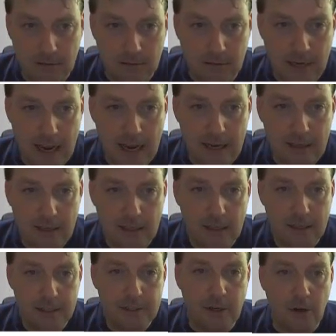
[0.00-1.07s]
Okay,
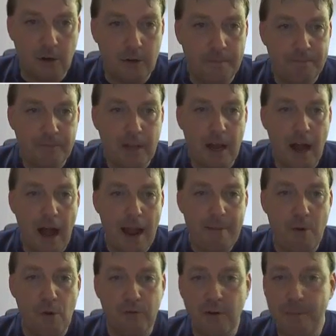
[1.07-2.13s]
so I'm
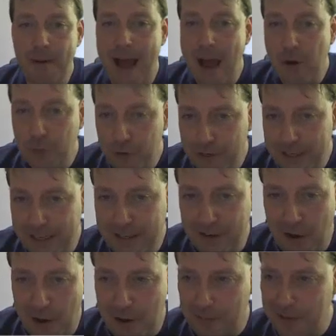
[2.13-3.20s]
overpowering
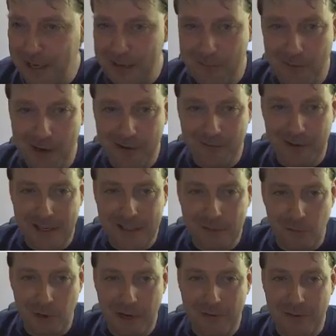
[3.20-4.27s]
already one of his
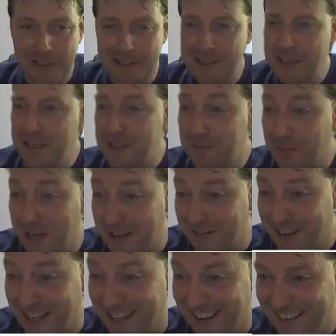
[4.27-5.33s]
Teespring
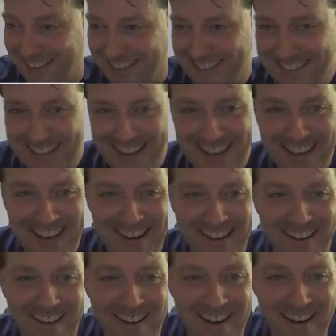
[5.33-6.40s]
videos
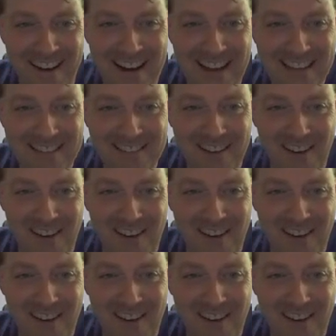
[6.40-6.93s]
on